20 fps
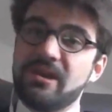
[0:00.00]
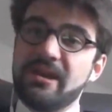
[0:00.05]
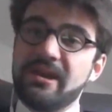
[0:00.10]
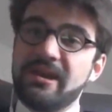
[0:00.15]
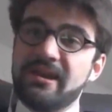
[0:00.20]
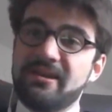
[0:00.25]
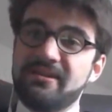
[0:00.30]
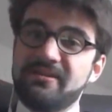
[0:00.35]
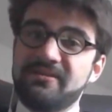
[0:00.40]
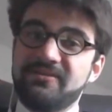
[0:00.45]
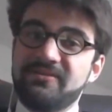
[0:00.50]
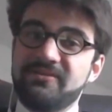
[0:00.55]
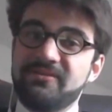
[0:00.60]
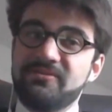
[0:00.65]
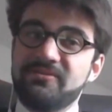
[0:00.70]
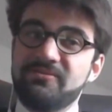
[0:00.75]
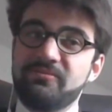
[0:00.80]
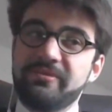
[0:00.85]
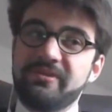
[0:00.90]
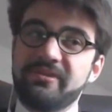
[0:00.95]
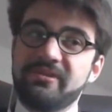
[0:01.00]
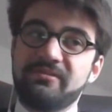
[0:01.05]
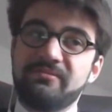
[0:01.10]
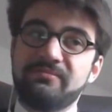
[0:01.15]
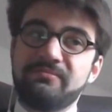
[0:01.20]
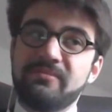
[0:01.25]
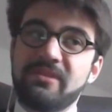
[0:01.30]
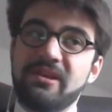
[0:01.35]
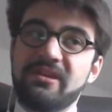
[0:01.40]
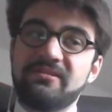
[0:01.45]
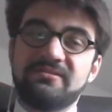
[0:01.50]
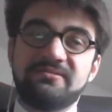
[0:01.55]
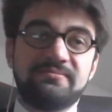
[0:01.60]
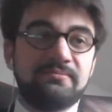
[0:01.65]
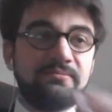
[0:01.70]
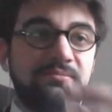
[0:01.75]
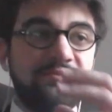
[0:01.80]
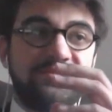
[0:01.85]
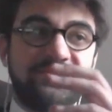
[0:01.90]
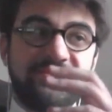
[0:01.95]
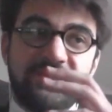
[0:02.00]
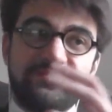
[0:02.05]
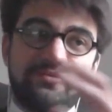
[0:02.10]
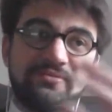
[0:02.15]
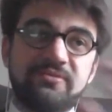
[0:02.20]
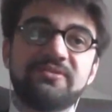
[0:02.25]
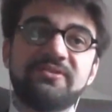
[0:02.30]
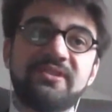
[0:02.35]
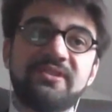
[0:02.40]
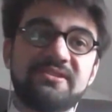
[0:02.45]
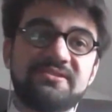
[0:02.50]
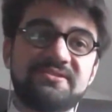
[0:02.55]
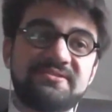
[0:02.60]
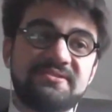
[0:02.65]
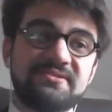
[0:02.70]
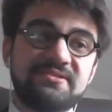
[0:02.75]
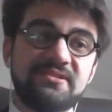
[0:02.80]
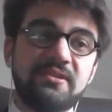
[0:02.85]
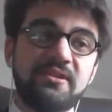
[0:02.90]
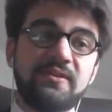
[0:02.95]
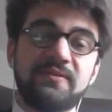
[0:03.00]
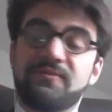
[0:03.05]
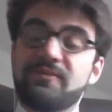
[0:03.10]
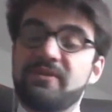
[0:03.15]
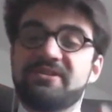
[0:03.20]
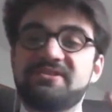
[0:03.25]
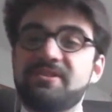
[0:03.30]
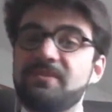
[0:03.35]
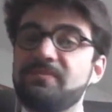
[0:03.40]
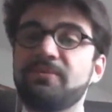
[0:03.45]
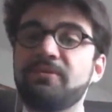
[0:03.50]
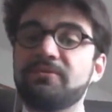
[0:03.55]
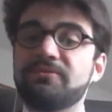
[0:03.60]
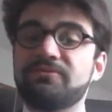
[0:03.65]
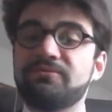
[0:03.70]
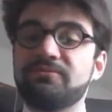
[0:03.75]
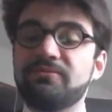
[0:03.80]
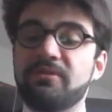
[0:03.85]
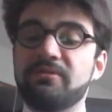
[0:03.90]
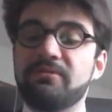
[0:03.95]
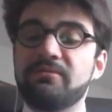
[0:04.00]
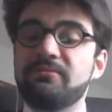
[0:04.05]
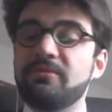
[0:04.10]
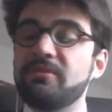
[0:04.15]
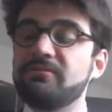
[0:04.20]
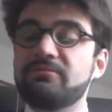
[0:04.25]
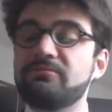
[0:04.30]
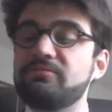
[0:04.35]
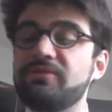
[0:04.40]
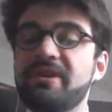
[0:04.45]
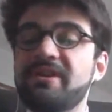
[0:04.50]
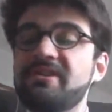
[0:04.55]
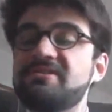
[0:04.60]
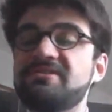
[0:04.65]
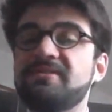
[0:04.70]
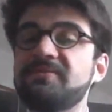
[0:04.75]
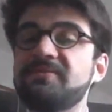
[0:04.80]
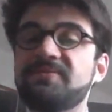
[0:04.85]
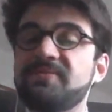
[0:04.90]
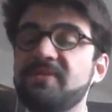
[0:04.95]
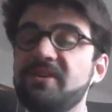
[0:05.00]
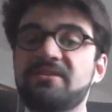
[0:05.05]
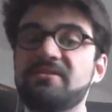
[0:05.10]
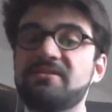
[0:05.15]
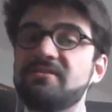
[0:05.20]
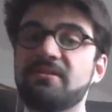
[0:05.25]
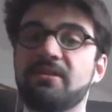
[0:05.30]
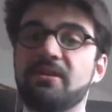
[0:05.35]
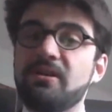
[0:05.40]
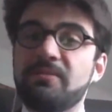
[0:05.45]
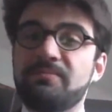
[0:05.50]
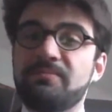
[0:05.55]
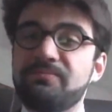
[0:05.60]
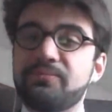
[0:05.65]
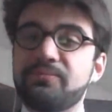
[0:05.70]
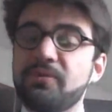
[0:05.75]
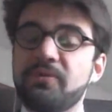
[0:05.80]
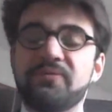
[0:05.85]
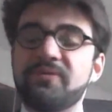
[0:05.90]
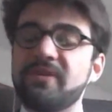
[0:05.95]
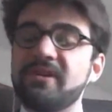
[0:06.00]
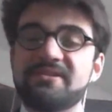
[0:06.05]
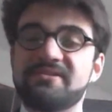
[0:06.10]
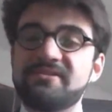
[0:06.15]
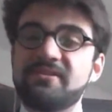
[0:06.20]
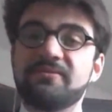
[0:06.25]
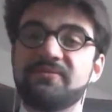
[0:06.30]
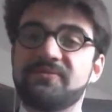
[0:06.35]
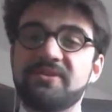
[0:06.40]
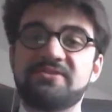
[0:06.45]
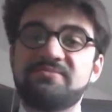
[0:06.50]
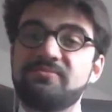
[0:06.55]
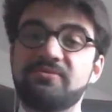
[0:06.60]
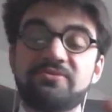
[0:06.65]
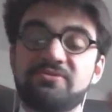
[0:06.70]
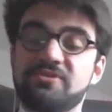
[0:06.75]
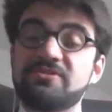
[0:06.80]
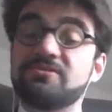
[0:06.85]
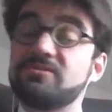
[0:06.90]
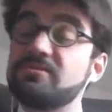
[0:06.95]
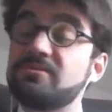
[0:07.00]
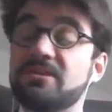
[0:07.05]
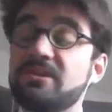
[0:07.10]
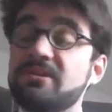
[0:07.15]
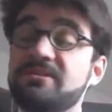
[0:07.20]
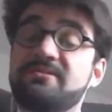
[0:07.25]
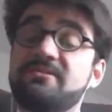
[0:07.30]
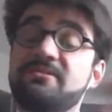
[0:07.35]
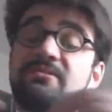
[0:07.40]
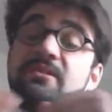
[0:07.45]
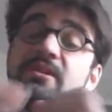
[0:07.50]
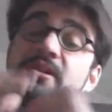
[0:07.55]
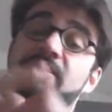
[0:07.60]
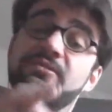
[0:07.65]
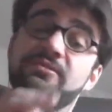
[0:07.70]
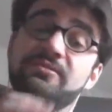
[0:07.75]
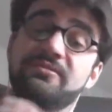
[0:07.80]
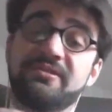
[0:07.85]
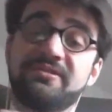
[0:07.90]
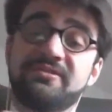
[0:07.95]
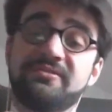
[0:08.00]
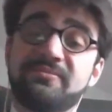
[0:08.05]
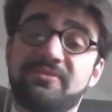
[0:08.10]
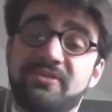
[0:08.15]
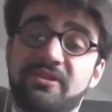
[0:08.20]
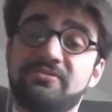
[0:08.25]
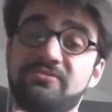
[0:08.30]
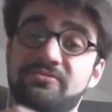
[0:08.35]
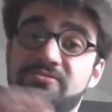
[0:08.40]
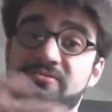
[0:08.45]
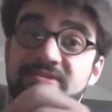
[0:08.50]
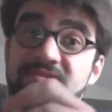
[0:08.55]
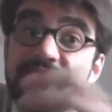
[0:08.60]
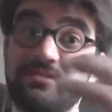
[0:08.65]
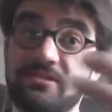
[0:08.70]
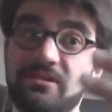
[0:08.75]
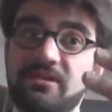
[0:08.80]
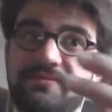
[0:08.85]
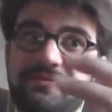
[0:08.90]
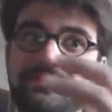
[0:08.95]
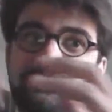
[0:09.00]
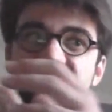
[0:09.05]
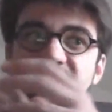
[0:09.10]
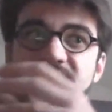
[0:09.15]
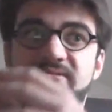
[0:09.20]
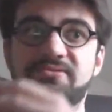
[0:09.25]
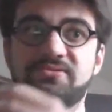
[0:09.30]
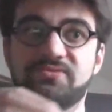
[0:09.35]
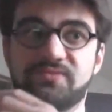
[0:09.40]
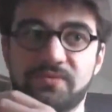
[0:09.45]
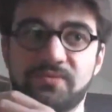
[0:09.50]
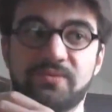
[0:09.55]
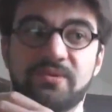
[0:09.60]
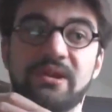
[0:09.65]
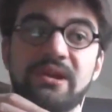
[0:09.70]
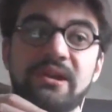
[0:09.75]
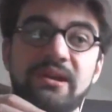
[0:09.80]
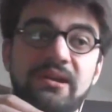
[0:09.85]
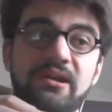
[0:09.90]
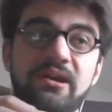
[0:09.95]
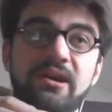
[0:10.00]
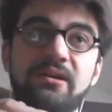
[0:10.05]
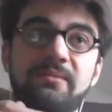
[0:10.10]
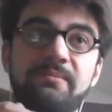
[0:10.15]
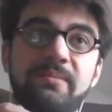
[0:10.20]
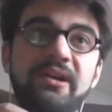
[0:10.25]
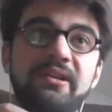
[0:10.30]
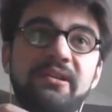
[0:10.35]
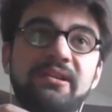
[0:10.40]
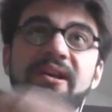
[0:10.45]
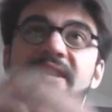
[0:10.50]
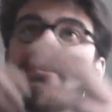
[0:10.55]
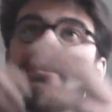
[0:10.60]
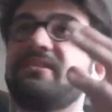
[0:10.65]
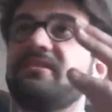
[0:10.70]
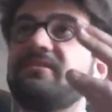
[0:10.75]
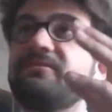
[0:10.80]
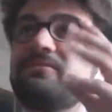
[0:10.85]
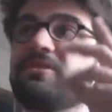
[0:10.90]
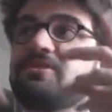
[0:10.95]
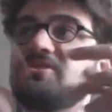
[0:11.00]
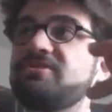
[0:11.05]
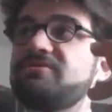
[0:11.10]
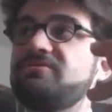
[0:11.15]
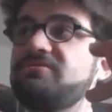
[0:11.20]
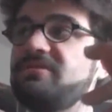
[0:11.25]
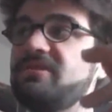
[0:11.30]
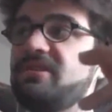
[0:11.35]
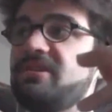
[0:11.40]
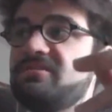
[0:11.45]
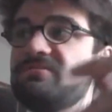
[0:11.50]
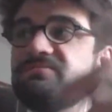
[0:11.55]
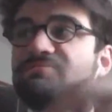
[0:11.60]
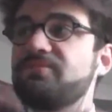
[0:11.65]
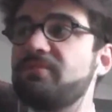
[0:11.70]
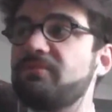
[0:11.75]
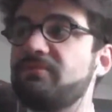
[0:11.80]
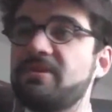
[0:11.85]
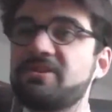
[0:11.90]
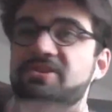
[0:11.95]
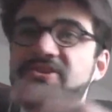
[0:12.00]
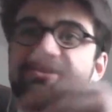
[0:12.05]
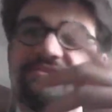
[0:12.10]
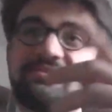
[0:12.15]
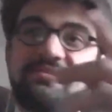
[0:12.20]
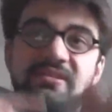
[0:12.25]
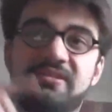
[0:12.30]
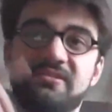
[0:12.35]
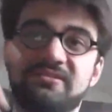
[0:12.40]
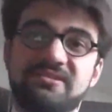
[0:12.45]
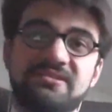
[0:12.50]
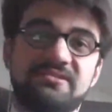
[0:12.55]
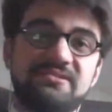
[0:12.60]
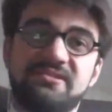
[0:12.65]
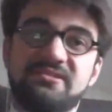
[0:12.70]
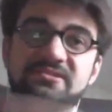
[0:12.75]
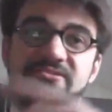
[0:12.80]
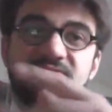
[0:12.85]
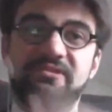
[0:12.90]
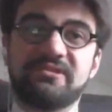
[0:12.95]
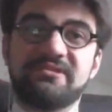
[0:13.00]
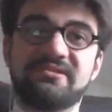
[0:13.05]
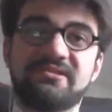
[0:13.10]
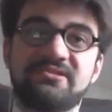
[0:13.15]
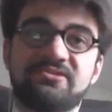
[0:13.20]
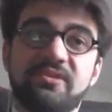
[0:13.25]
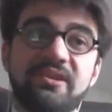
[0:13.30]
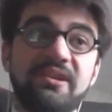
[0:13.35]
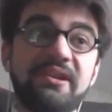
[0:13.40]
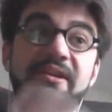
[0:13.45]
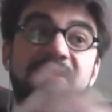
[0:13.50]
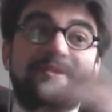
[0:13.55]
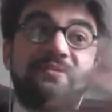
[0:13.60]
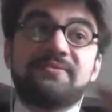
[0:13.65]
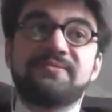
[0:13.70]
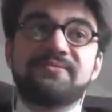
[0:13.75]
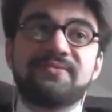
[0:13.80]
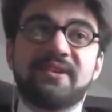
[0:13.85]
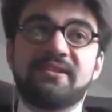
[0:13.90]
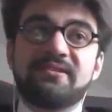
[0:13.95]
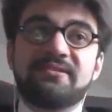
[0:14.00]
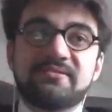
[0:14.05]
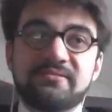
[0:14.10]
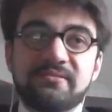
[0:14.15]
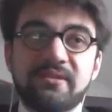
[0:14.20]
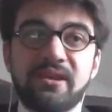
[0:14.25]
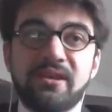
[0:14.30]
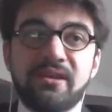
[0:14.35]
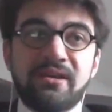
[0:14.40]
And we made several tests, for example, on creating fake profiles on Facebook just to test the algorithms and to see if it is true by liking Russia Today and pro-Russia things, etc., etc. And in fact,